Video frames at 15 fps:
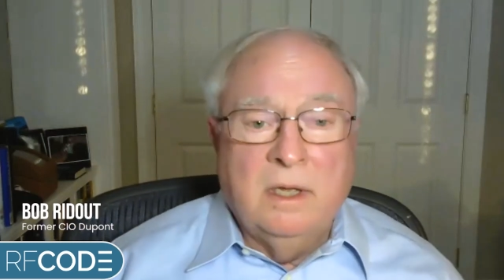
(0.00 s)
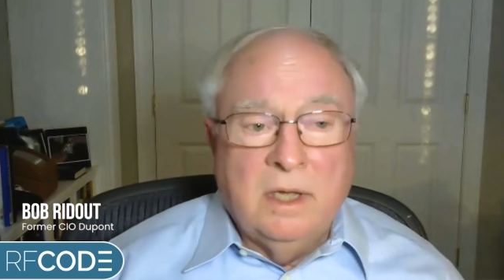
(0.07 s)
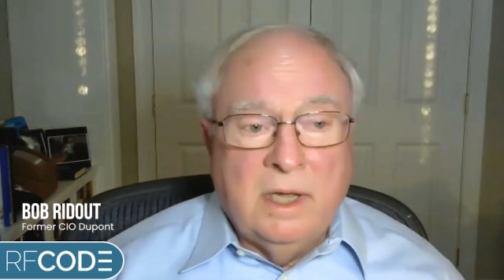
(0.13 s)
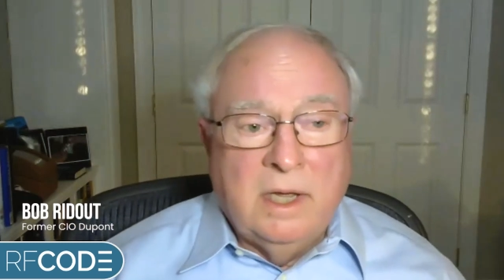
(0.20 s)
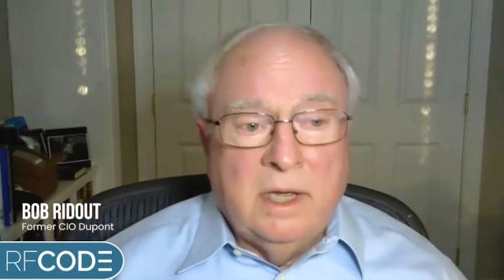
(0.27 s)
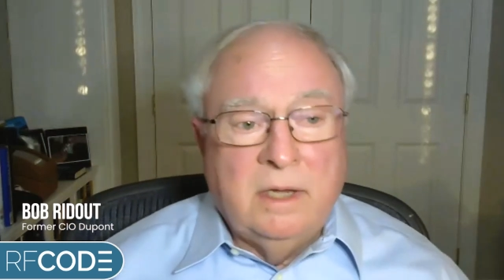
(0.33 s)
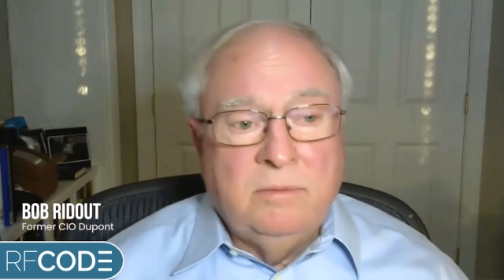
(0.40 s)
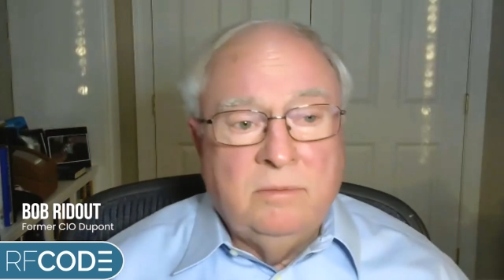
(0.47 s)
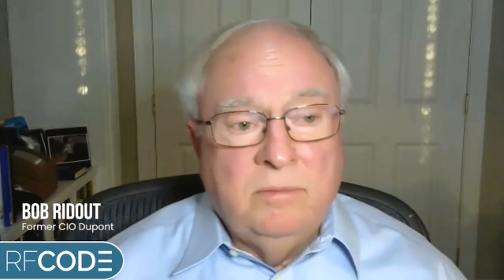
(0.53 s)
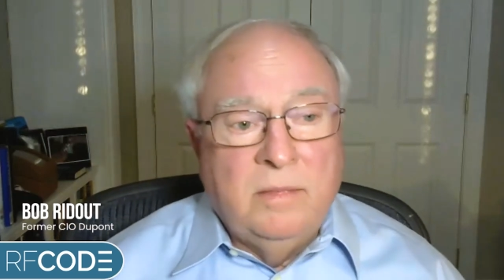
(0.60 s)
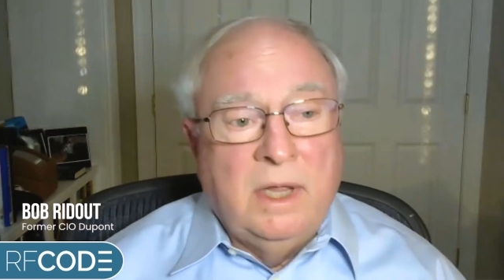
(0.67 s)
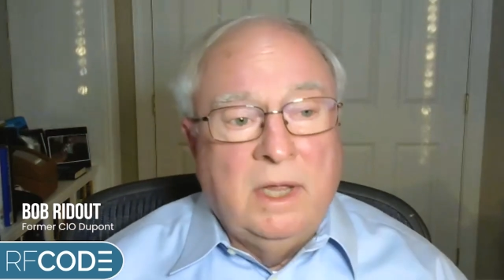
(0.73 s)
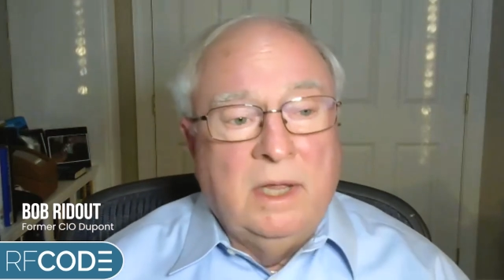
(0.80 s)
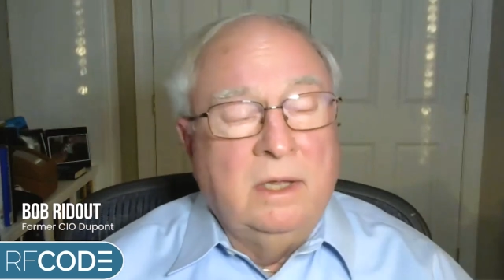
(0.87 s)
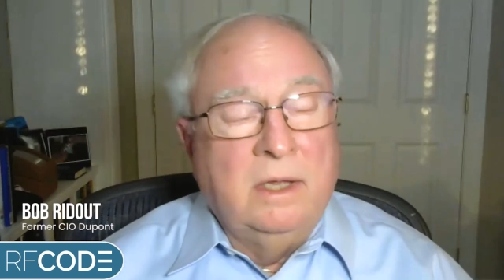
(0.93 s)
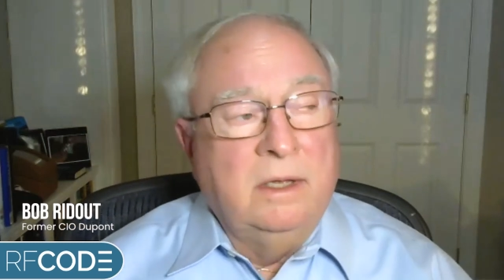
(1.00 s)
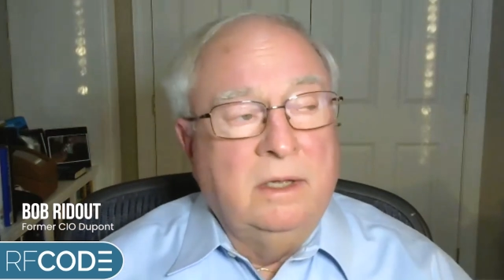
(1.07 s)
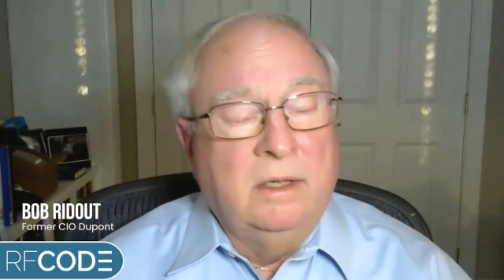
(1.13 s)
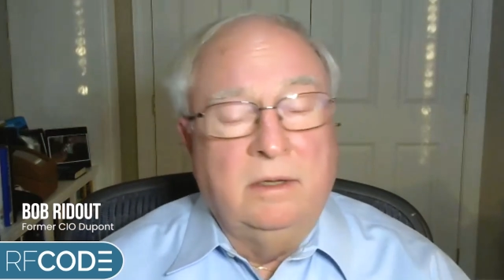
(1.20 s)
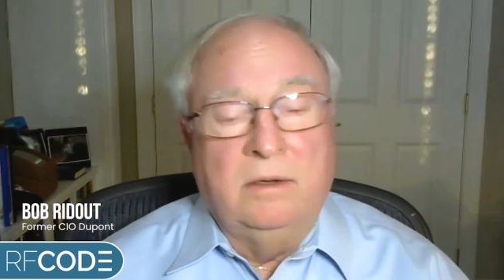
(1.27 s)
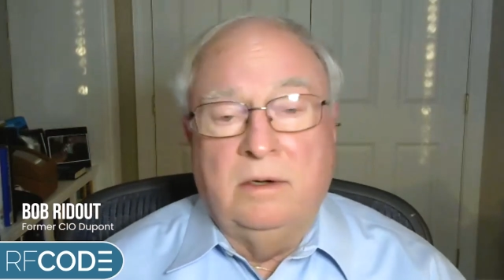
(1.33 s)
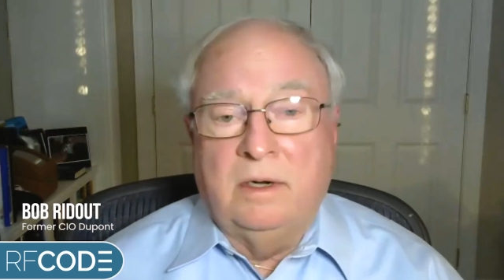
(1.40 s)
And
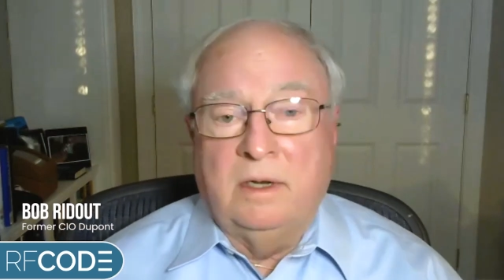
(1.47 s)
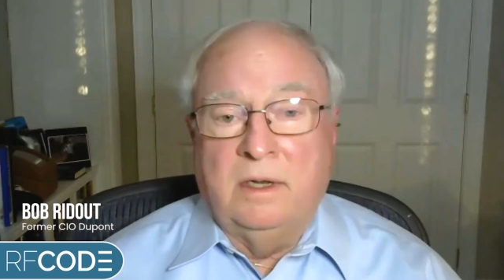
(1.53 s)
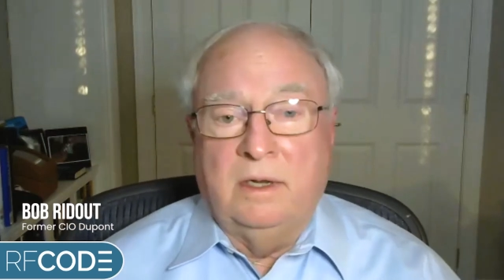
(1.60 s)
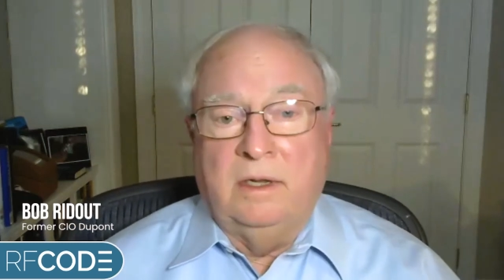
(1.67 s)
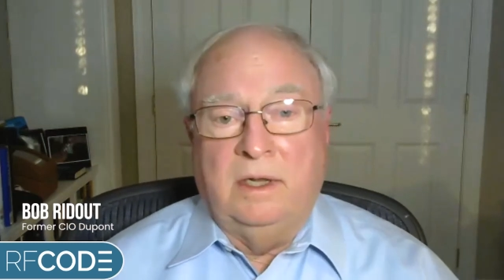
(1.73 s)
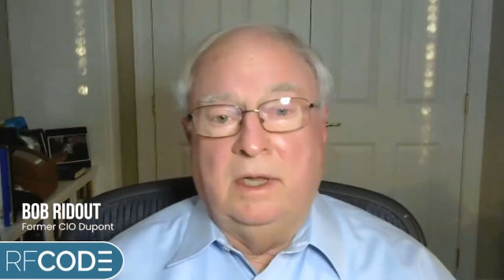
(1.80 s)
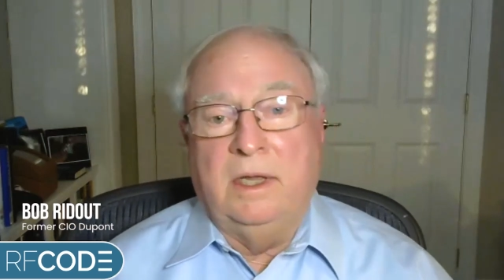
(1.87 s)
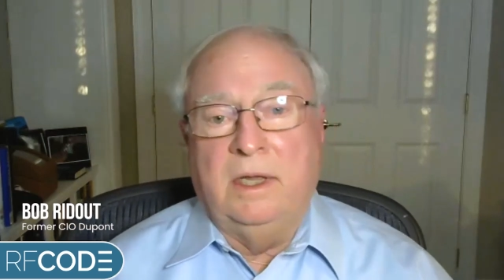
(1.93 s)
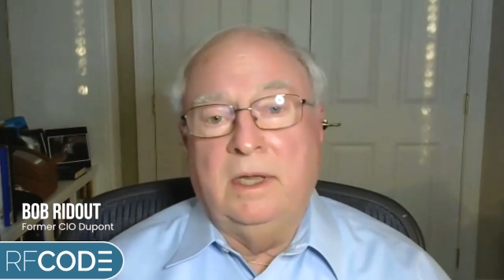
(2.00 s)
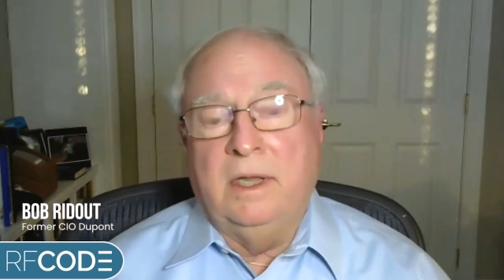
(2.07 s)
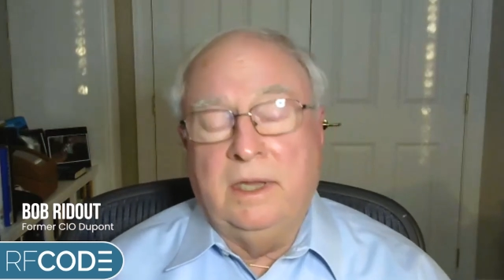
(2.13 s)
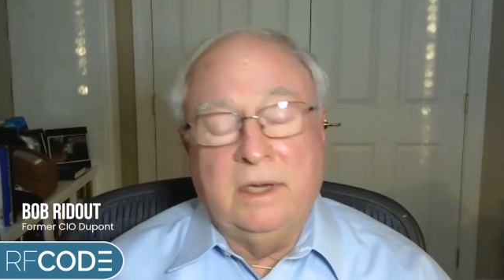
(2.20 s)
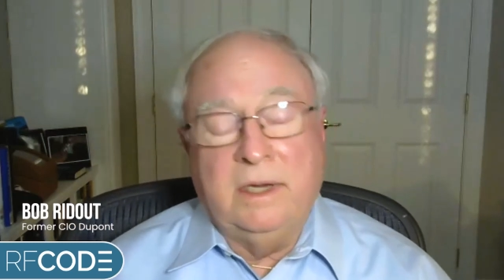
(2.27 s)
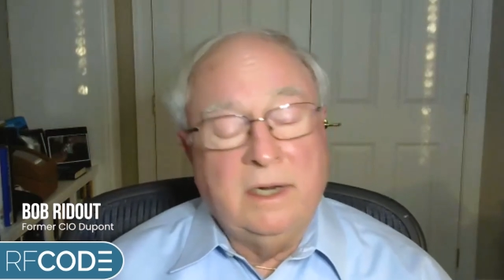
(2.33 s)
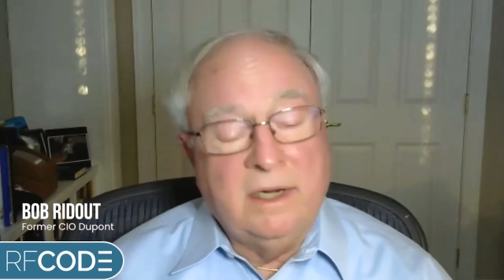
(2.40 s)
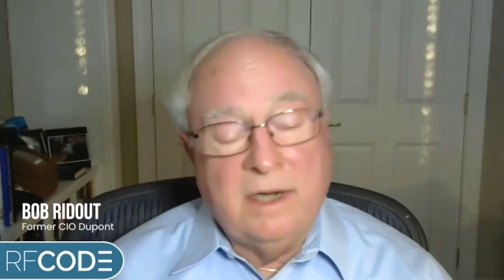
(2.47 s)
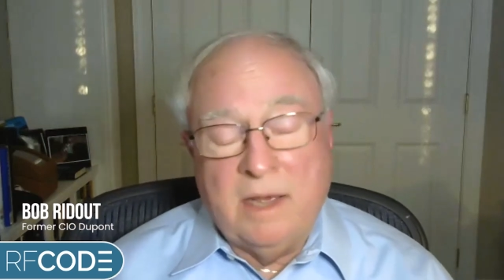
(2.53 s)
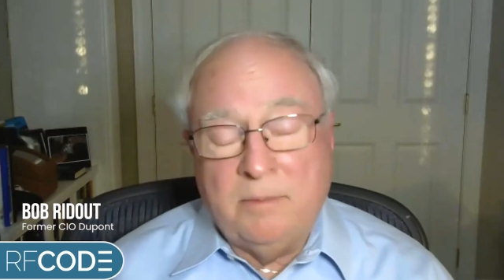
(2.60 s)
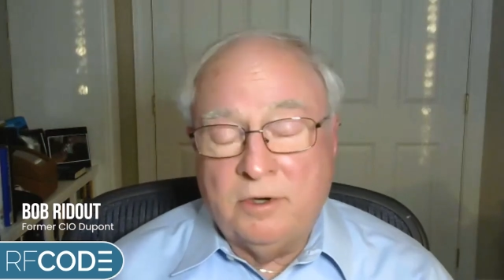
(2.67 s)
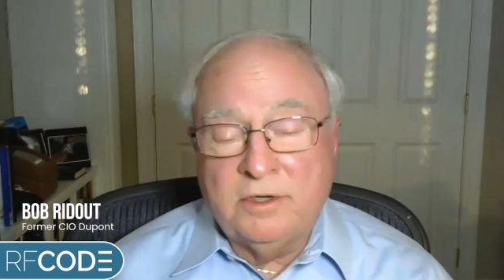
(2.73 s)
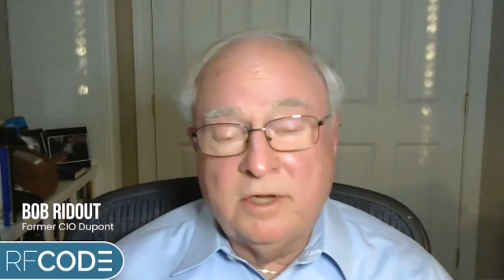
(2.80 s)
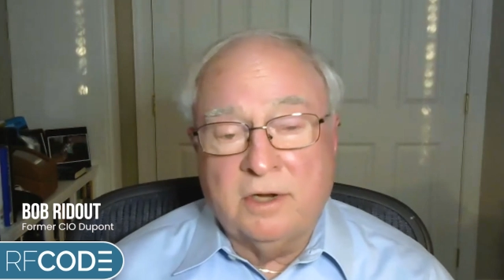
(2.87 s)
in
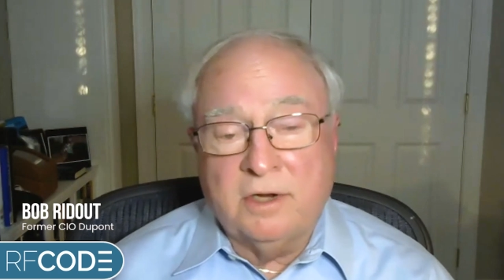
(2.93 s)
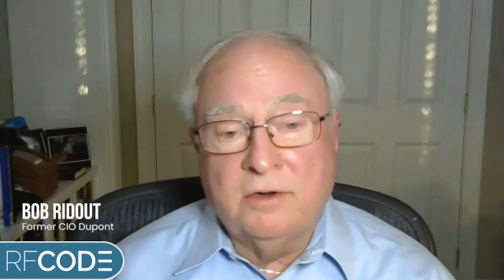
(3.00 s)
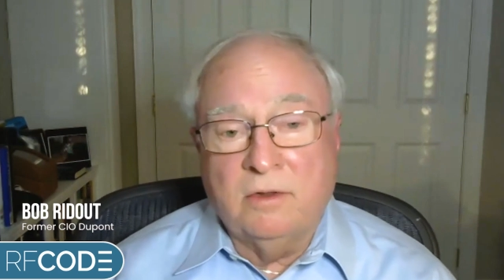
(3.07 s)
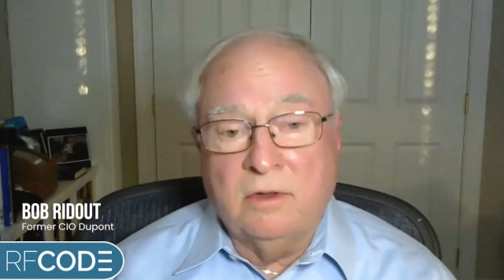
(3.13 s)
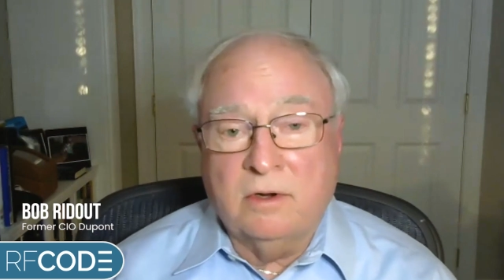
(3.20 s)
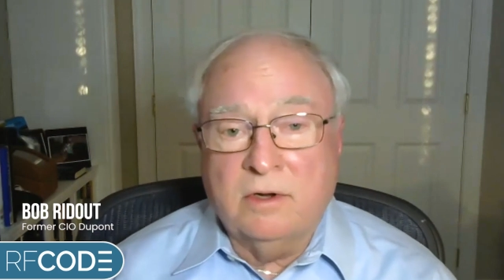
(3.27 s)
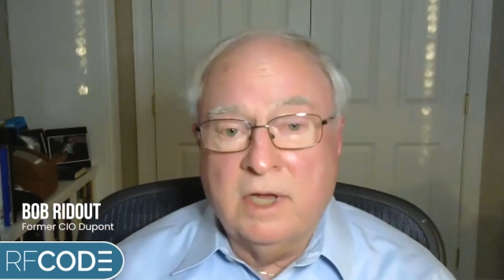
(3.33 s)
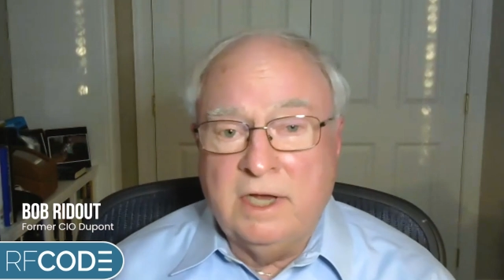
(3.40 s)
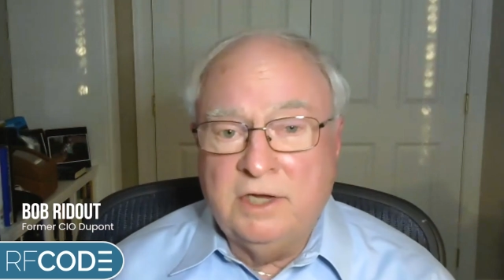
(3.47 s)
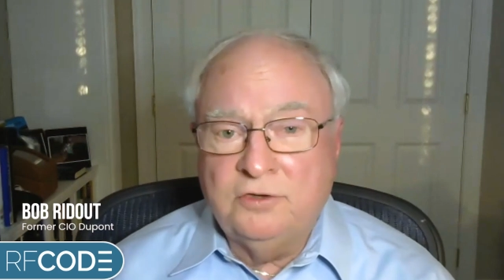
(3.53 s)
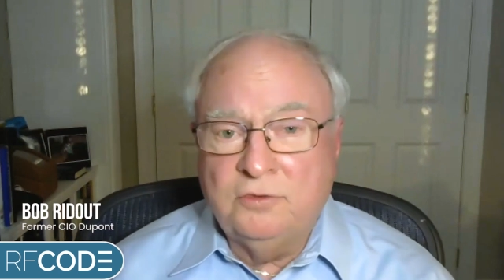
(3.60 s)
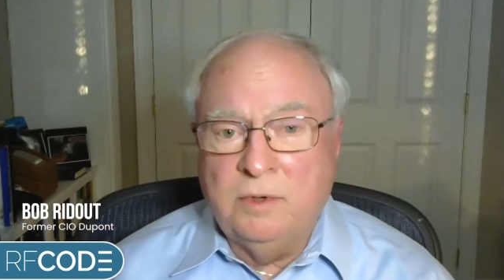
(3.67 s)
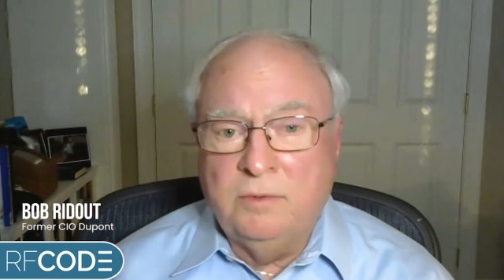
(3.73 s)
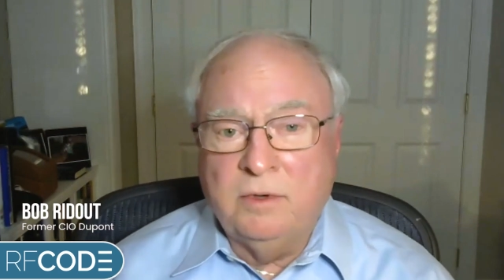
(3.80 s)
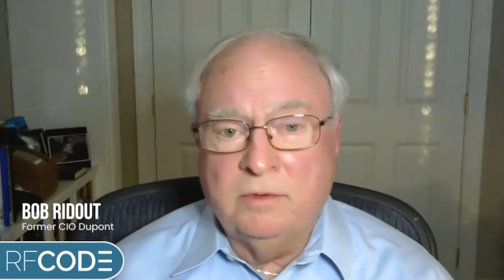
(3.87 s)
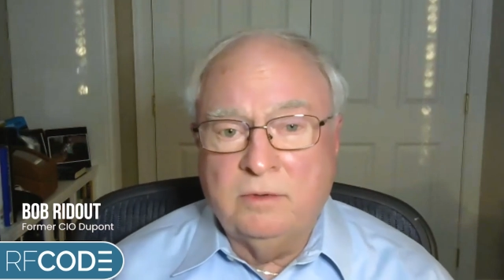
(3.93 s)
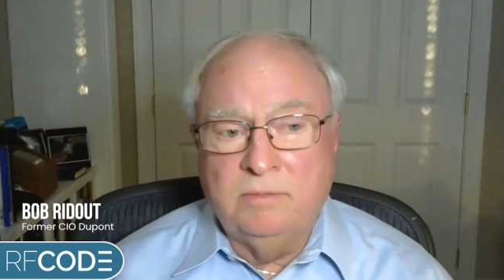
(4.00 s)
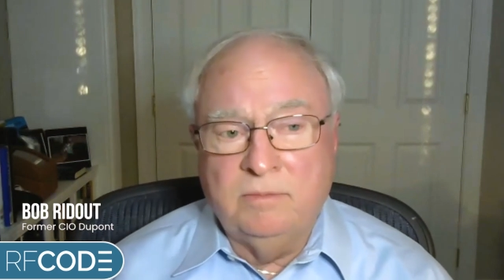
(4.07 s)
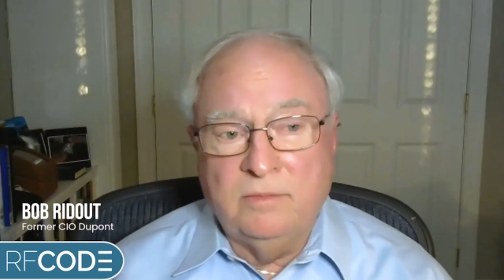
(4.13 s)
that particular case, we've